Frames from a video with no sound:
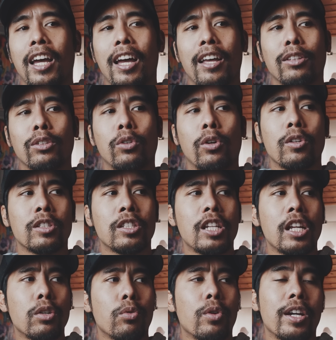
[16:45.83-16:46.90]
and
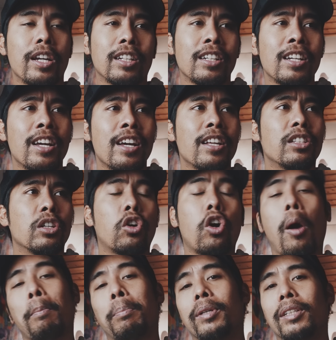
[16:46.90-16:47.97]
considering the
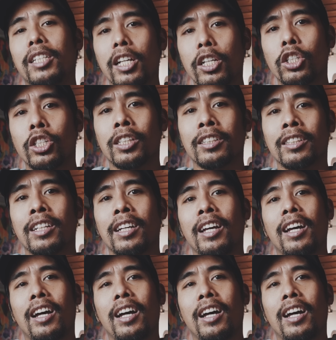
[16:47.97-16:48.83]
competition,